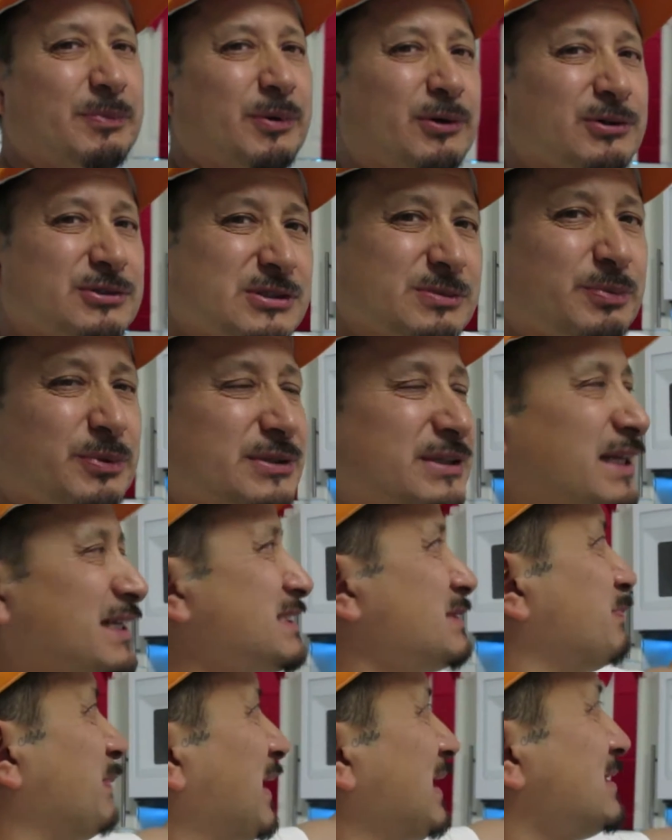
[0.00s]
supposed to put that
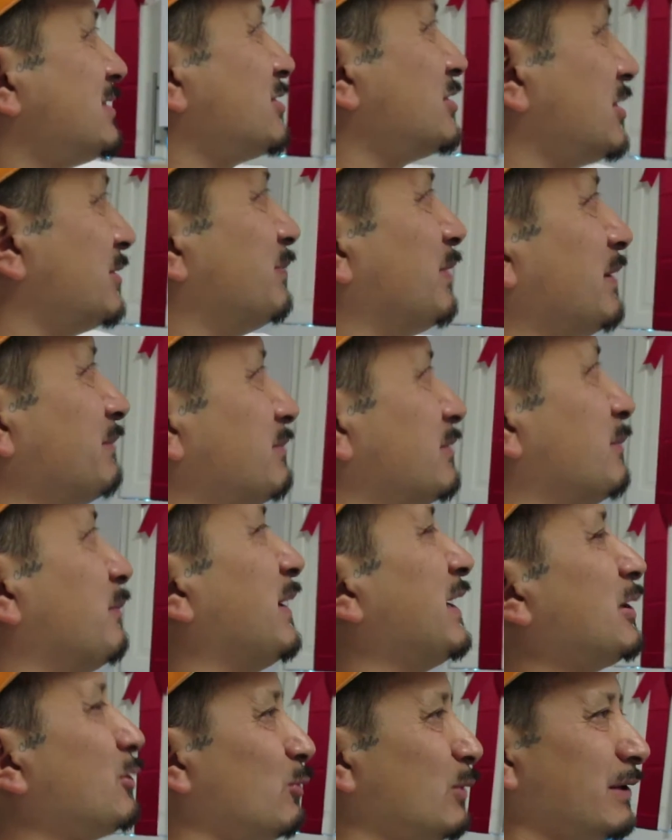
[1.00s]
spacer to bump the
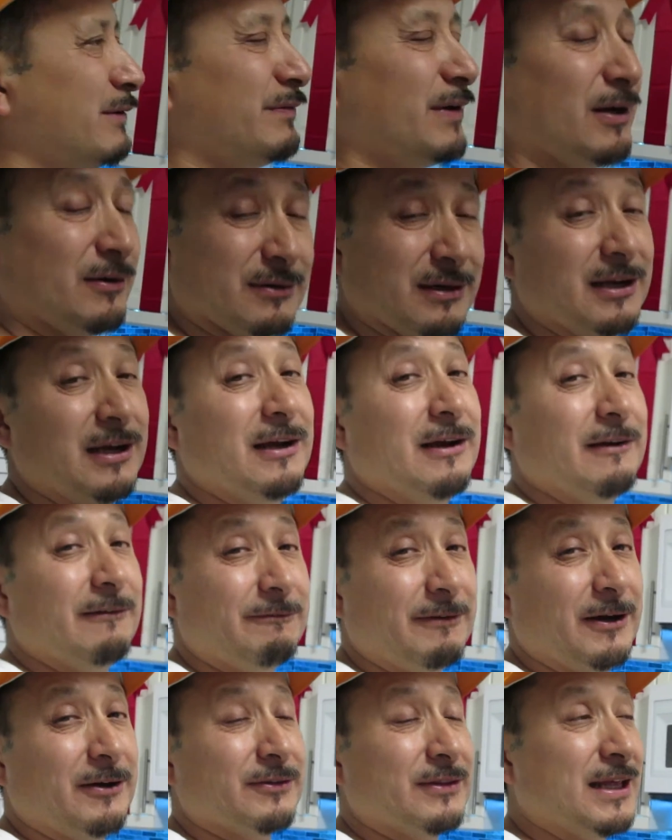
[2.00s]
microwave out.
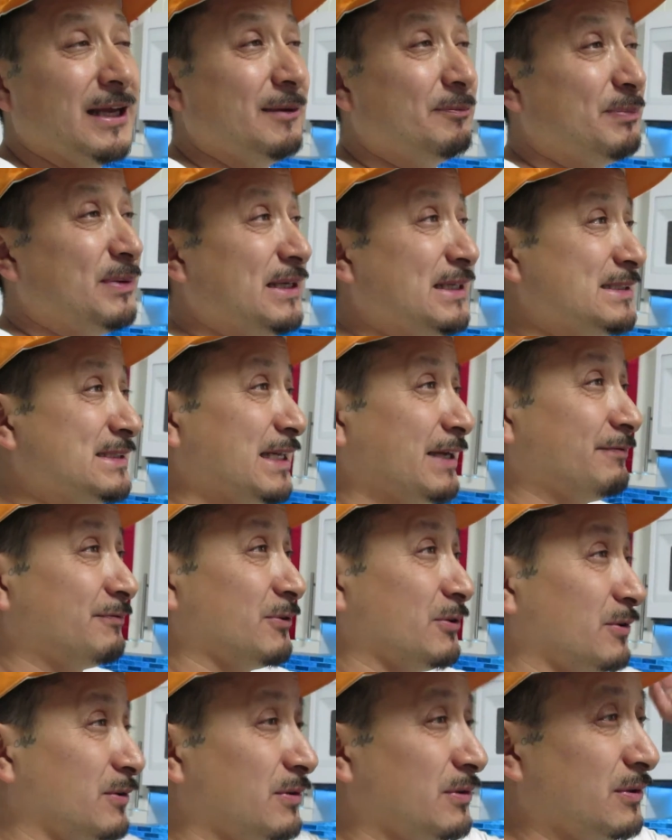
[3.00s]
Found that piece
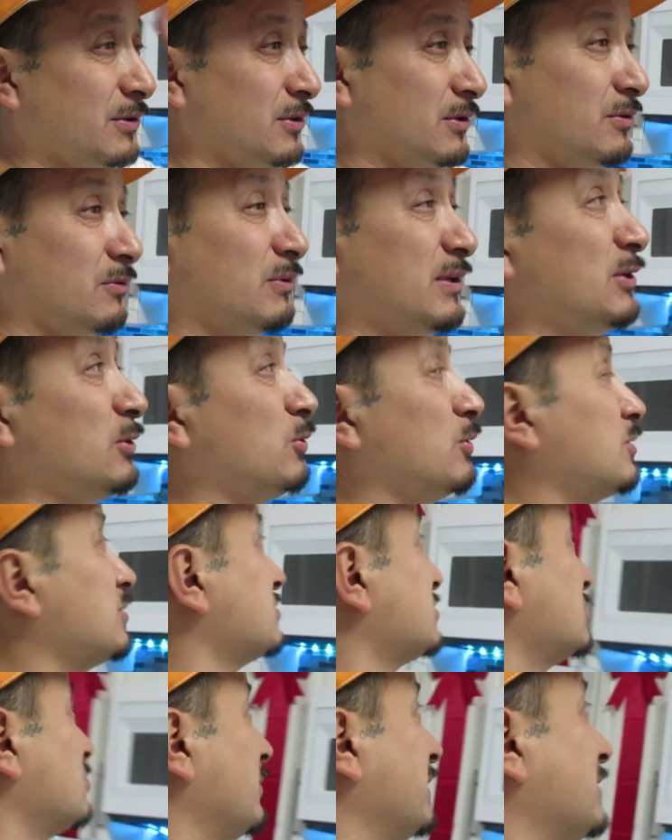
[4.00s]
after three
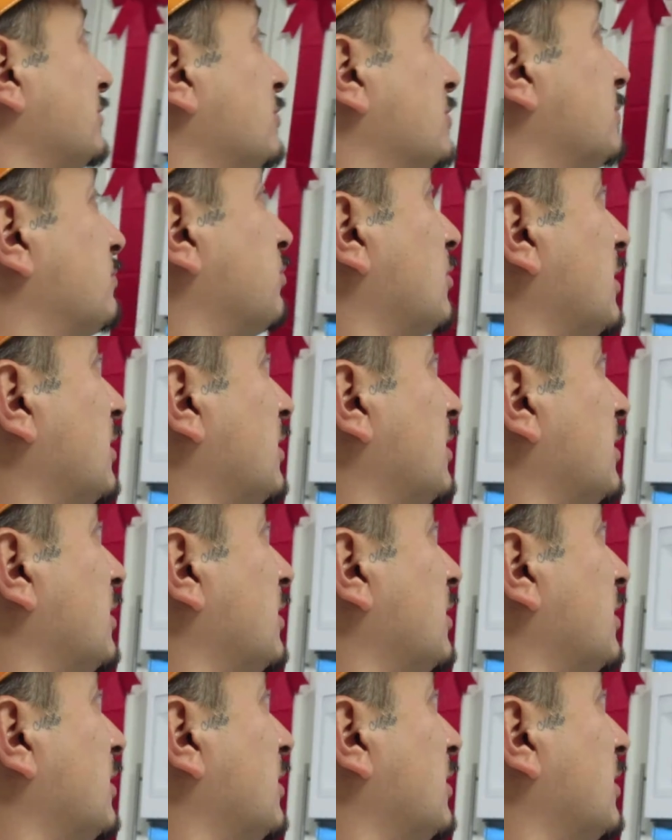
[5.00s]
quarters of the way through the